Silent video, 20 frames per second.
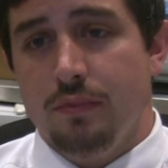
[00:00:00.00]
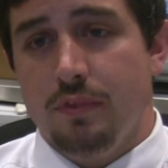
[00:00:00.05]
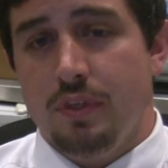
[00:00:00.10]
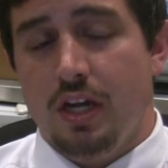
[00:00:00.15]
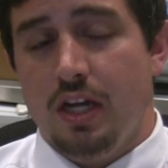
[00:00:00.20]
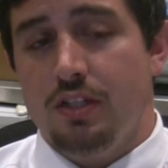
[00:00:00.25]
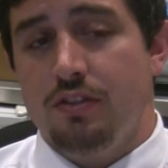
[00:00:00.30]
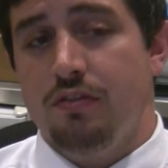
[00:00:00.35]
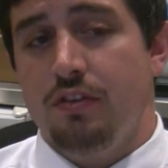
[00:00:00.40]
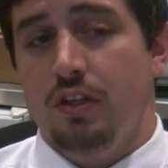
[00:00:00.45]

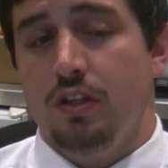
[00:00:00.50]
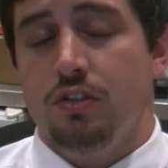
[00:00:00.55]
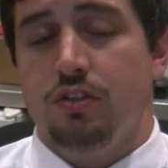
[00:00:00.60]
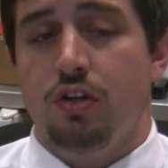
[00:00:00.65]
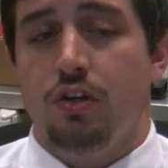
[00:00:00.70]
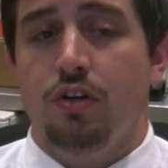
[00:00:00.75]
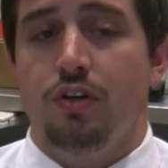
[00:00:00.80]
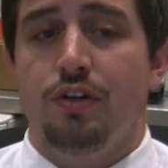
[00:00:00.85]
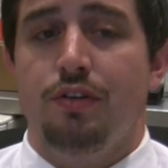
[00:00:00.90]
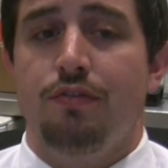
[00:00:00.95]
Tajfel and
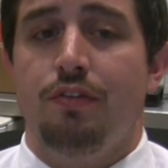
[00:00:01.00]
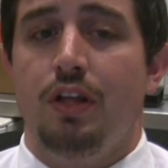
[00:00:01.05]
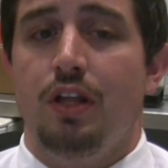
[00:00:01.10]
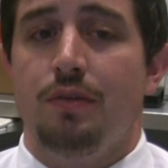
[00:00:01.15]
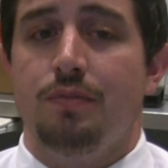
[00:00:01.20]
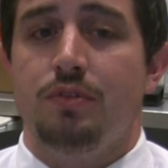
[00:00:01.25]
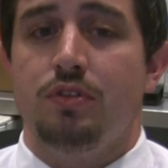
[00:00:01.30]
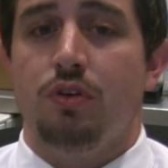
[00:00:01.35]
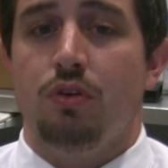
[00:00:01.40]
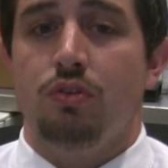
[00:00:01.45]
Turner
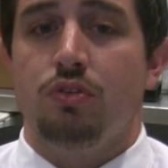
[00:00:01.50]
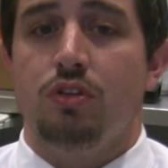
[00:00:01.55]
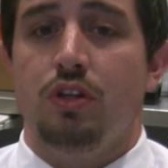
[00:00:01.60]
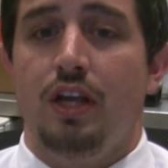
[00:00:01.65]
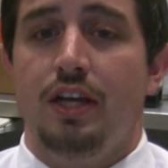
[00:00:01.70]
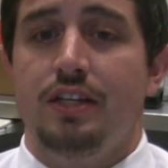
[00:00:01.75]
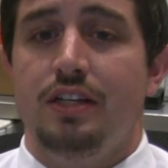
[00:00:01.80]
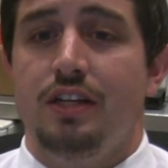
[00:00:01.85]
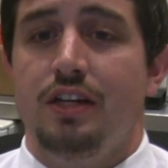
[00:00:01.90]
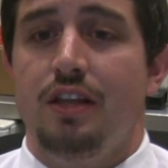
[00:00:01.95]
developed social
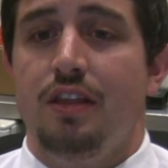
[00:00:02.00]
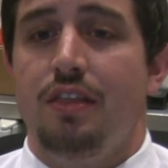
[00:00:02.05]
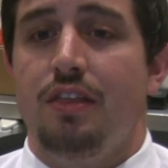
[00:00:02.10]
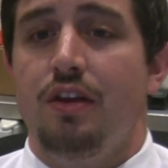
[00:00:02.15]
identity